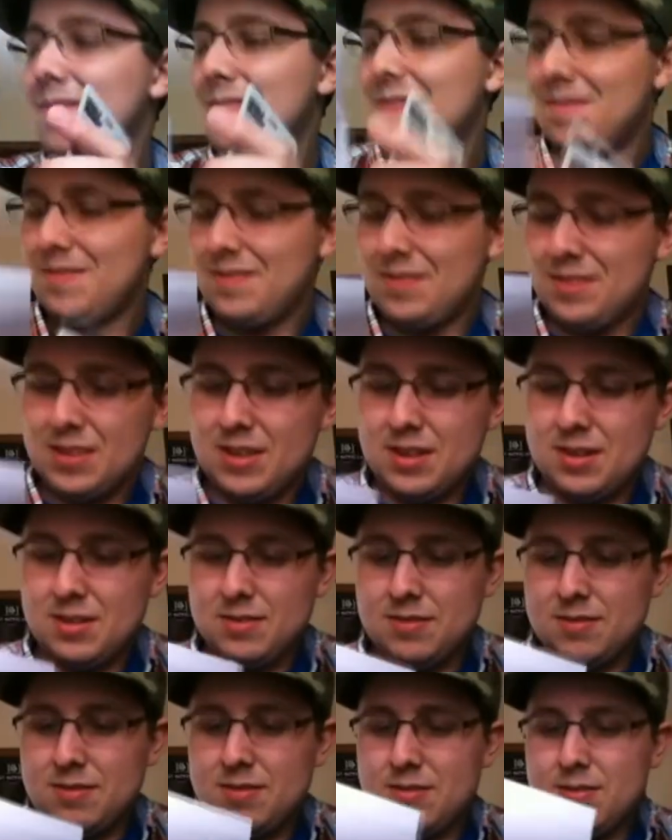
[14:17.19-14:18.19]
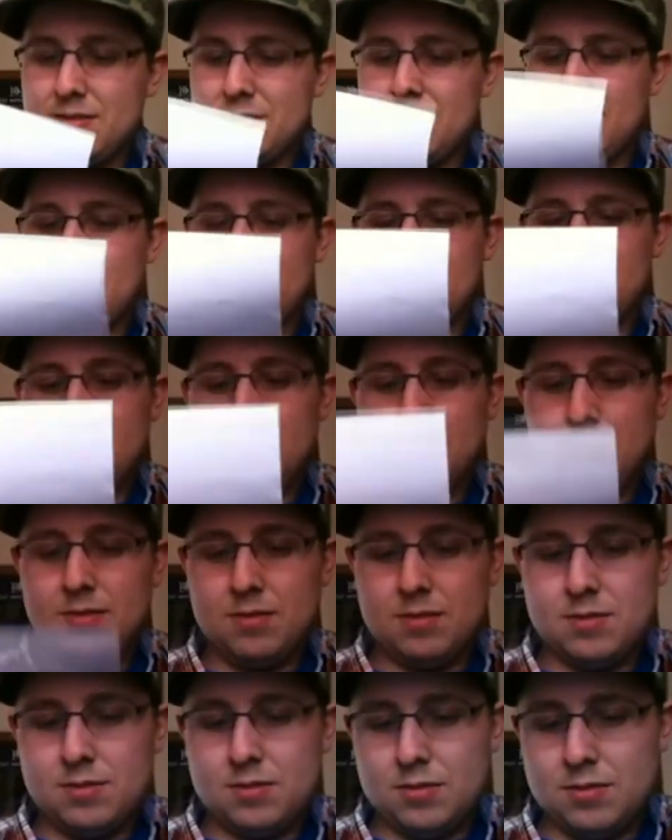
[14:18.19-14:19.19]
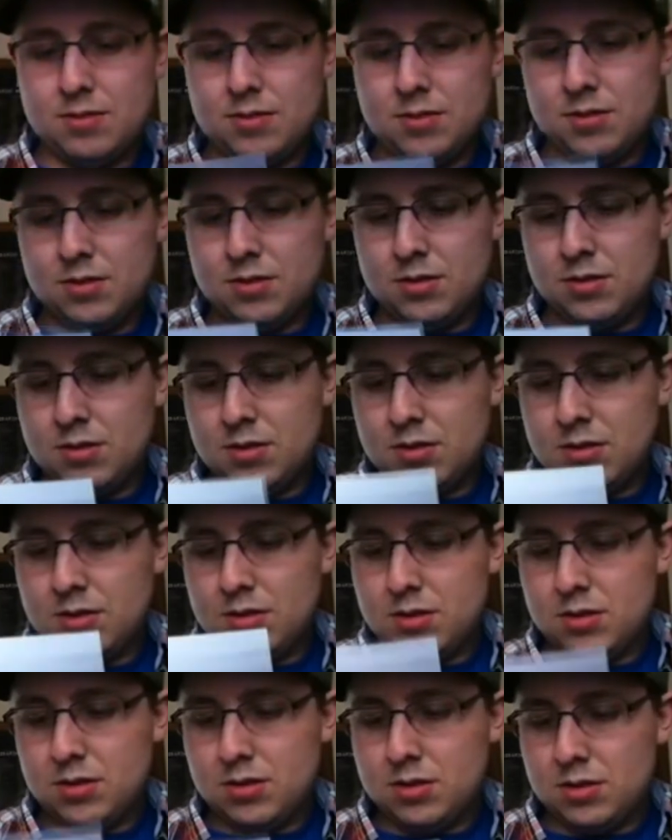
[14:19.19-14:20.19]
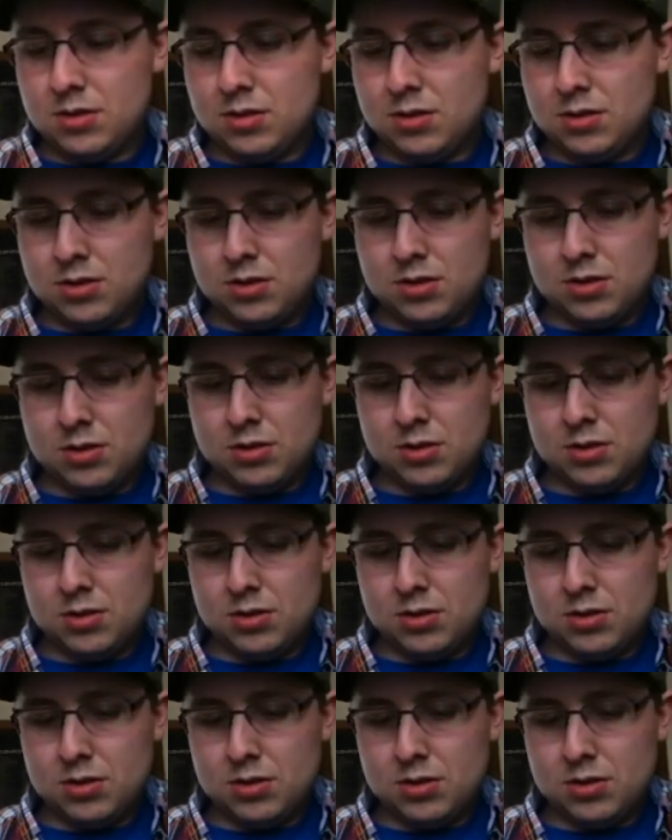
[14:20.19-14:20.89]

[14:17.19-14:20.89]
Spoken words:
Nobody speaks.